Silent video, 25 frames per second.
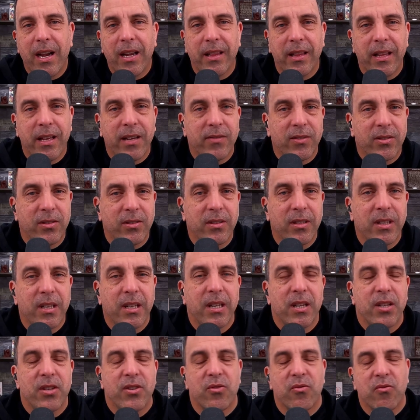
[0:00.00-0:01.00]
level
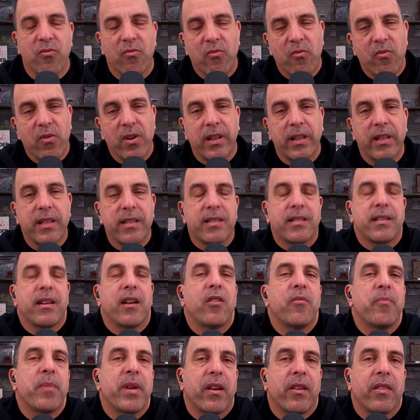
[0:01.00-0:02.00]
to really sell
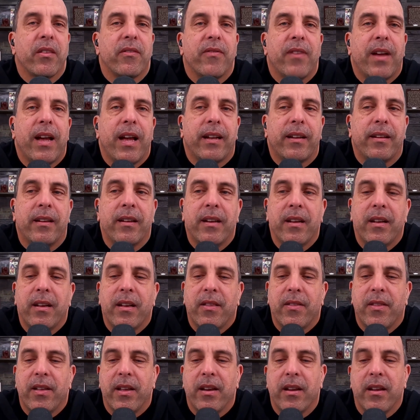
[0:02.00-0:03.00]
me on the fact
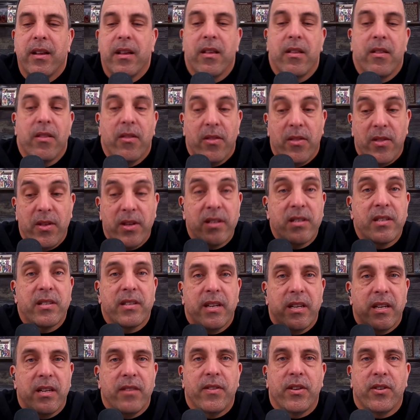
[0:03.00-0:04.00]
that this
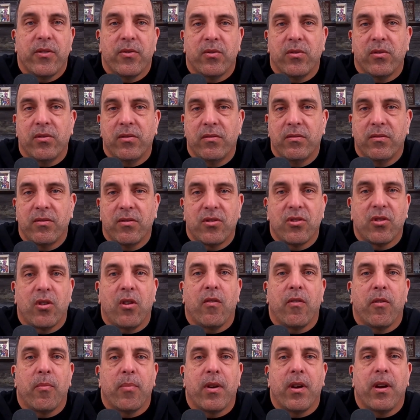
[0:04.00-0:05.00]
individual
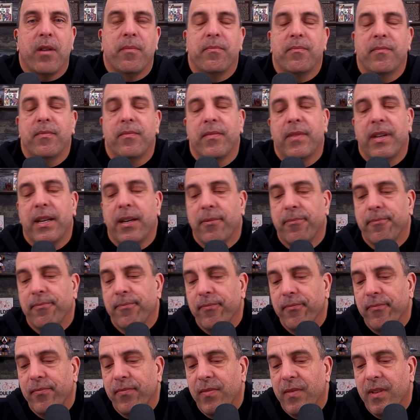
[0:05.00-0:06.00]
solved the problem. Now,
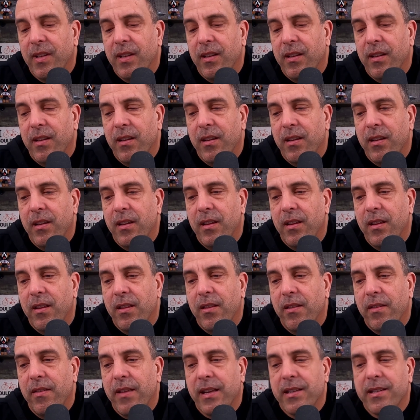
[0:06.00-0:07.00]

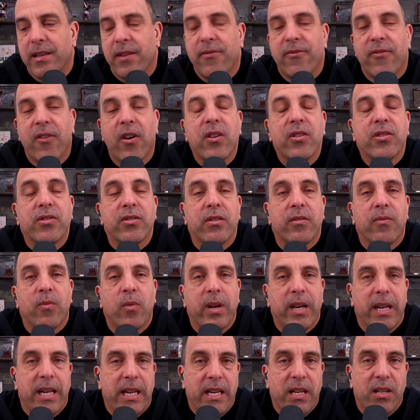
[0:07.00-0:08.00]
that's a function of
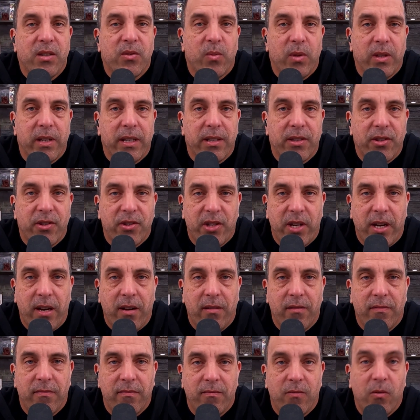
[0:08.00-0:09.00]
what he's willing to share,
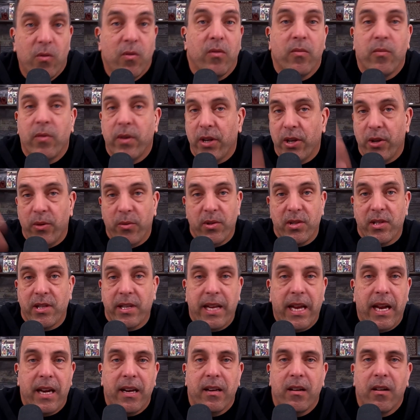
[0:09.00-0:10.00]
or what you as the
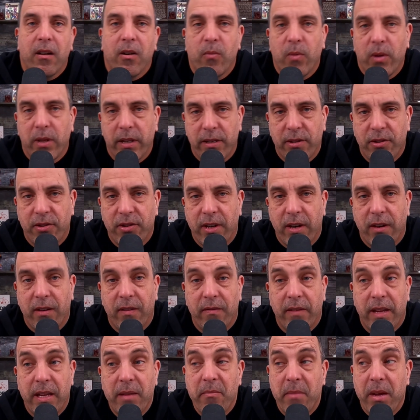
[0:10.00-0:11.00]
candidate are willing to share.
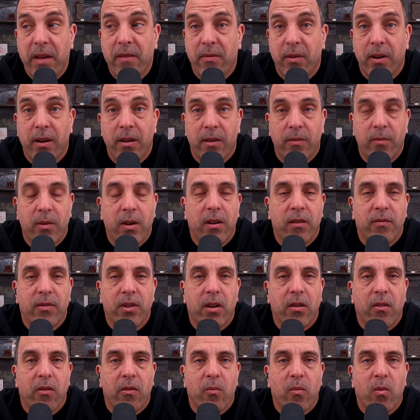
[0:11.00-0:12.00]
He may very well have done
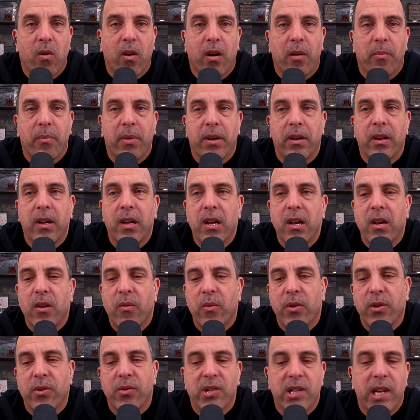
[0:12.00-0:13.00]
all the work, but
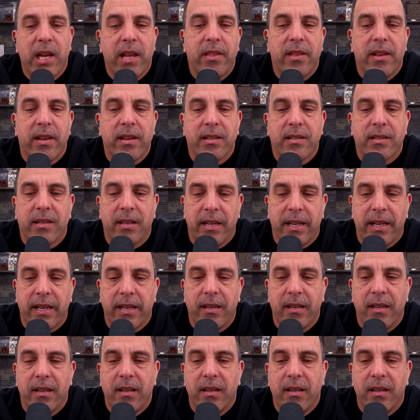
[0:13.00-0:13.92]
when you say things like